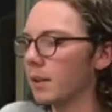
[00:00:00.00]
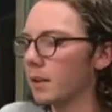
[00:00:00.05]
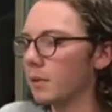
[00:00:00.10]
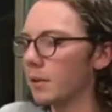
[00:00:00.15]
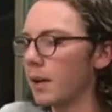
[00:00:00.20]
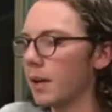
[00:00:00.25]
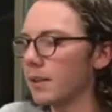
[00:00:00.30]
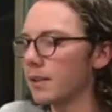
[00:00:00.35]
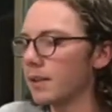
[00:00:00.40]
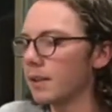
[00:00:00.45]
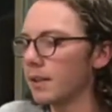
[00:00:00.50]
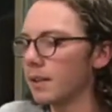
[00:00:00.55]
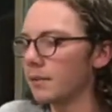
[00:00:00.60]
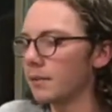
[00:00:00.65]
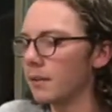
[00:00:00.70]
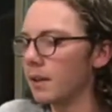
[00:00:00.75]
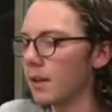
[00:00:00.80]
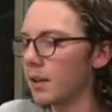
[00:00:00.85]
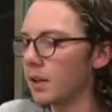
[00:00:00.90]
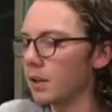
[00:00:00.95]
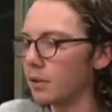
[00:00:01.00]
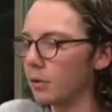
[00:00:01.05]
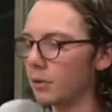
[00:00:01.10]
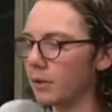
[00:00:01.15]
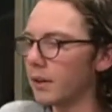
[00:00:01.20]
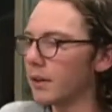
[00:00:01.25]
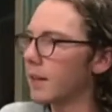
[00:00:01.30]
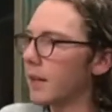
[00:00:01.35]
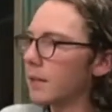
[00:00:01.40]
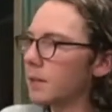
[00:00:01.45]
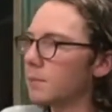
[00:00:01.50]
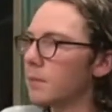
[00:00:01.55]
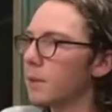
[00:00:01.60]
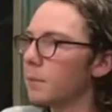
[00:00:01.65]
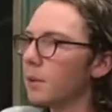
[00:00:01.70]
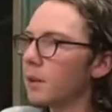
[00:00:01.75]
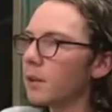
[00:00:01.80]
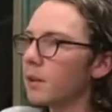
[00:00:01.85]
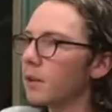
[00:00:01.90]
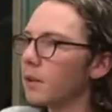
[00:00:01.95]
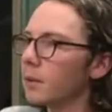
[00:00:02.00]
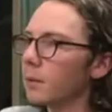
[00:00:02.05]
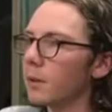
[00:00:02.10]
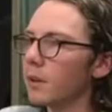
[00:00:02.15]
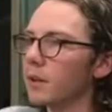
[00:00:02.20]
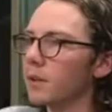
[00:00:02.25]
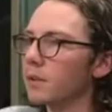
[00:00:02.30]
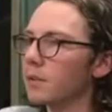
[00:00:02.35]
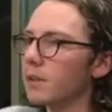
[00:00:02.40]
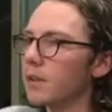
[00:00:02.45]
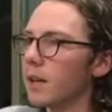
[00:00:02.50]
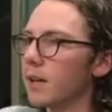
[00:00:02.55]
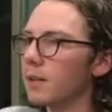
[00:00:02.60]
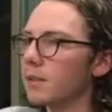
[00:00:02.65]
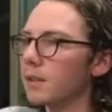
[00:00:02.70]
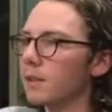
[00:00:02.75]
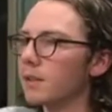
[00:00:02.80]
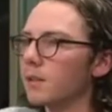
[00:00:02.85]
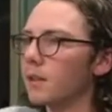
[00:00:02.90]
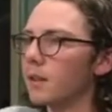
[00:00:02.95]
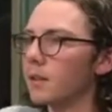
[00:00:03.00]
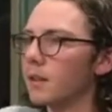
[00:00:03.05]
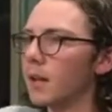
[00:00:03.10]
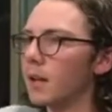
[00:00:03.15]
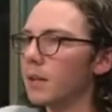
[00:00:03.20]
They were asking if you think that's biblical or where your stance is on